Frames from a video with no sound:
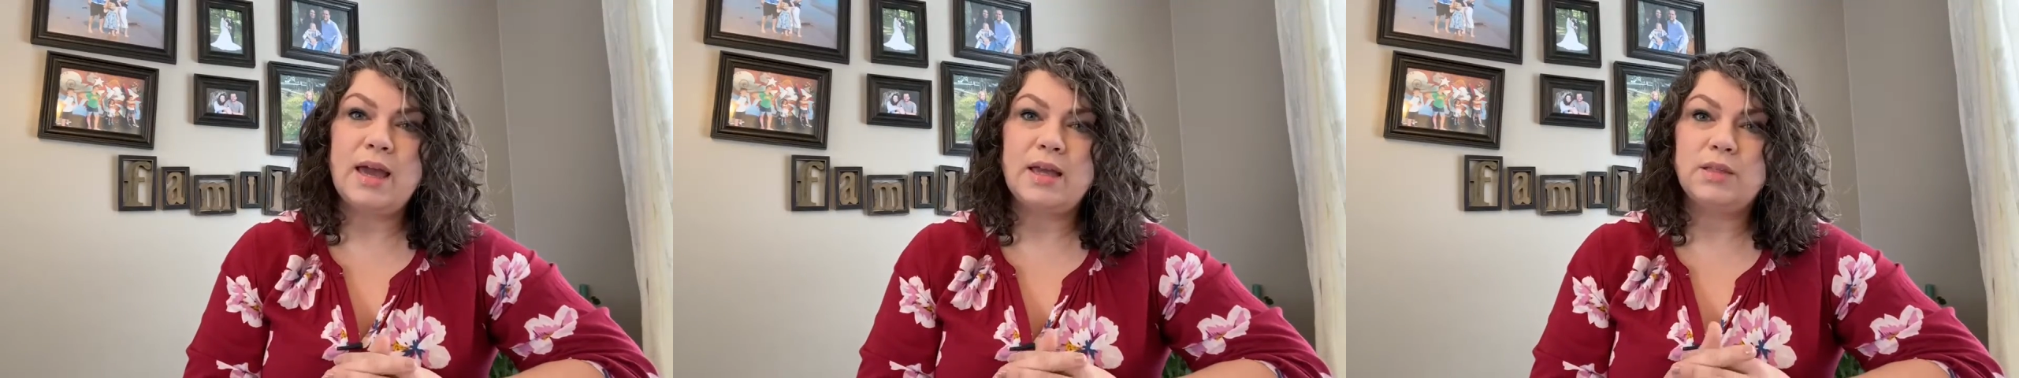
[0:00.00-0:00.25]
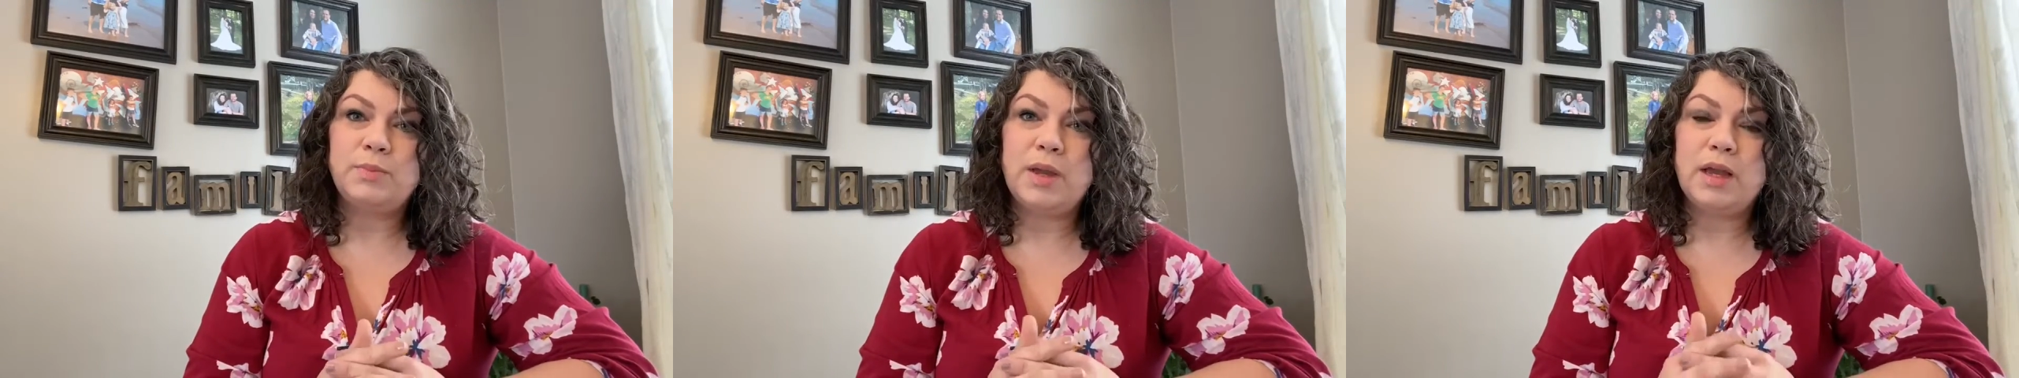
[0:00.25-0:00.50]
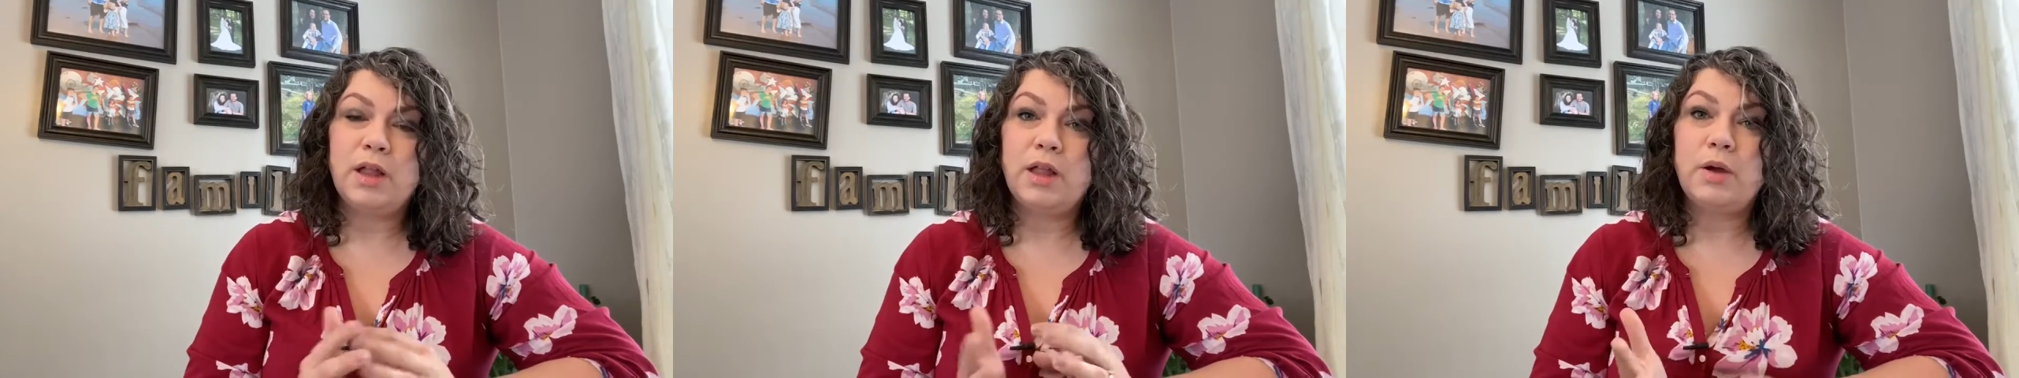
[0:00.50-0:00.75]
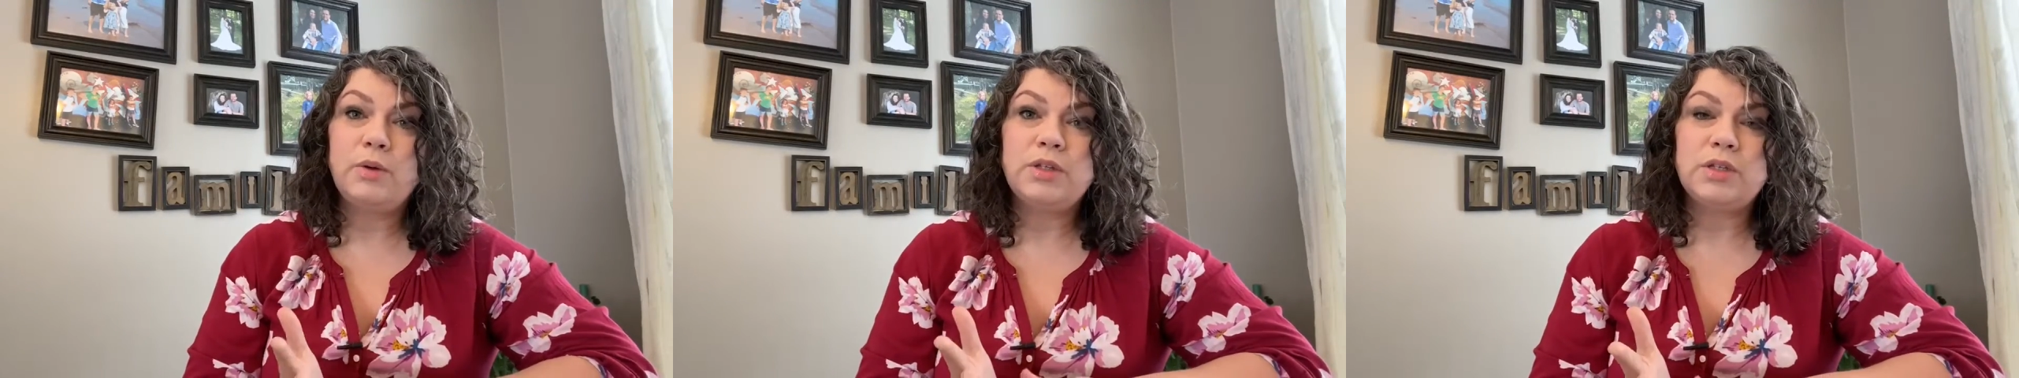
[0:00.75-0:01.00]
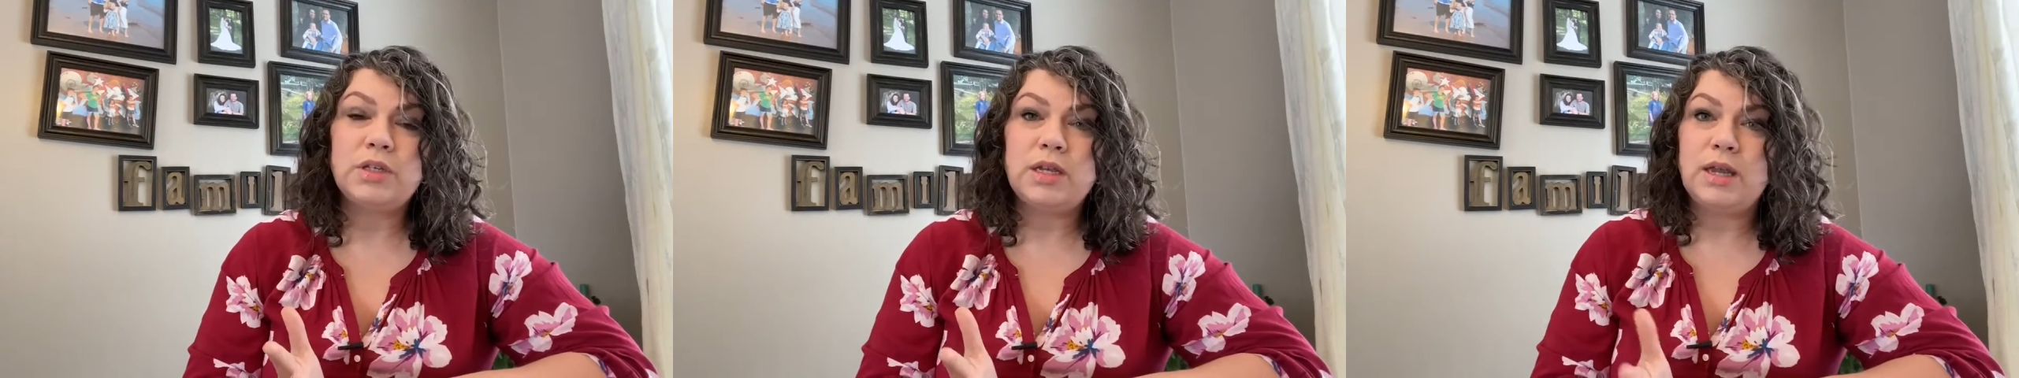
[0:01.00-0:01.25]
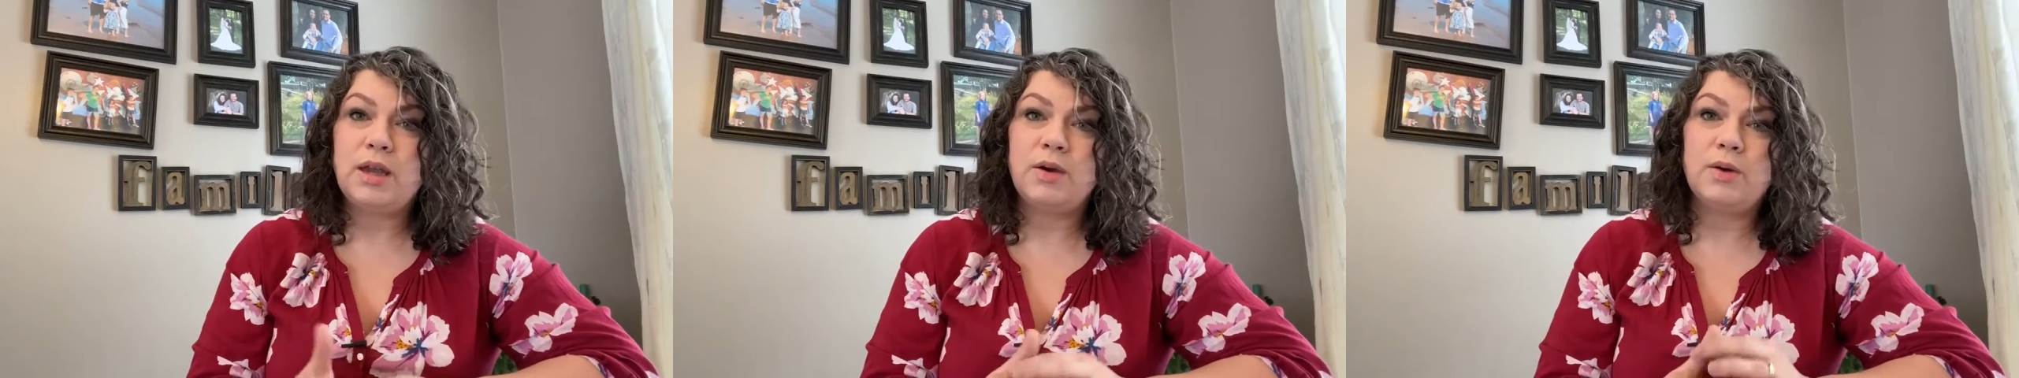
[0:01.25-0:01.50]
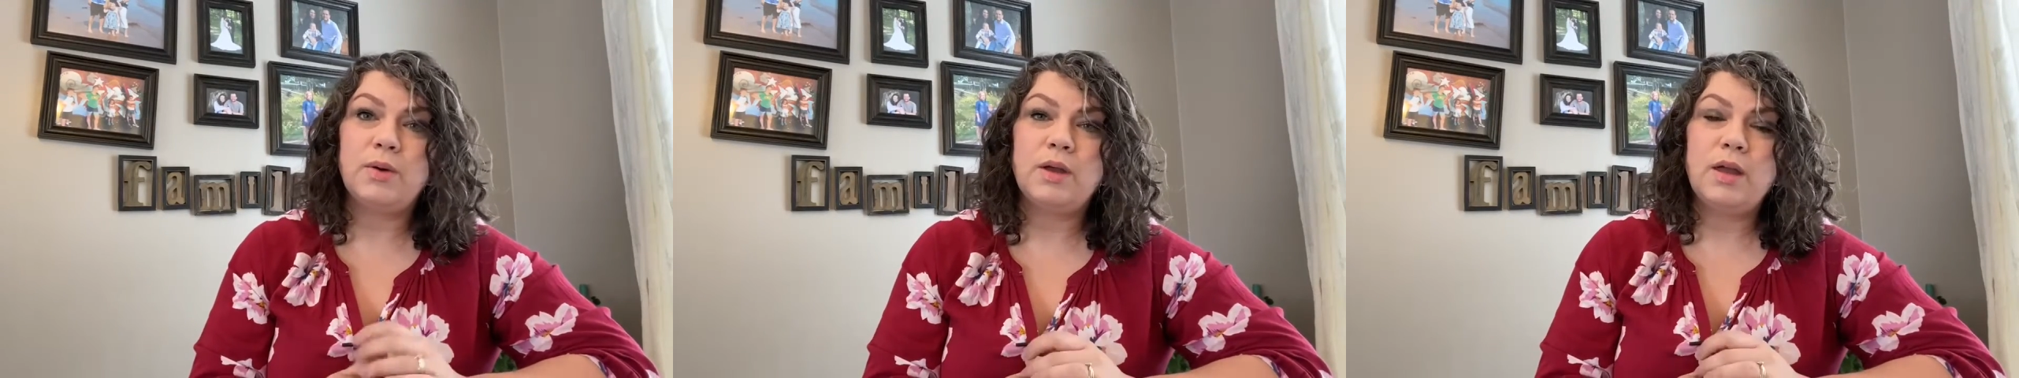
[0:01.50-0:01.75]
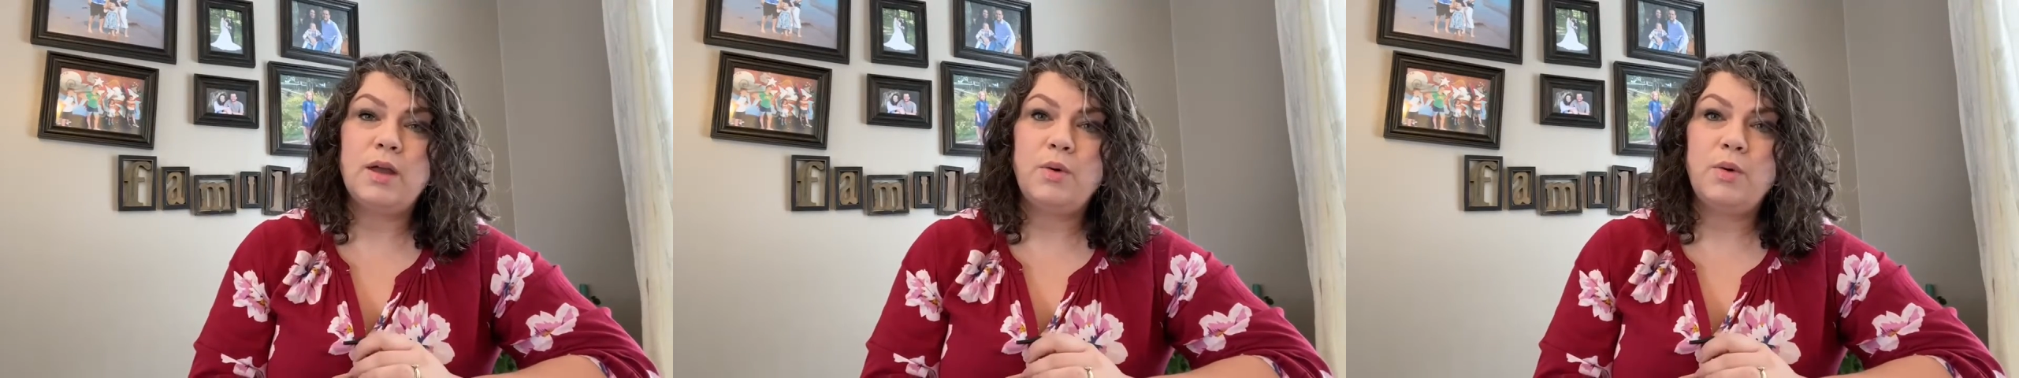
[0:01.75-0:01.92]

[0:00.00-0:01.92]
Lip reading: has been close to you,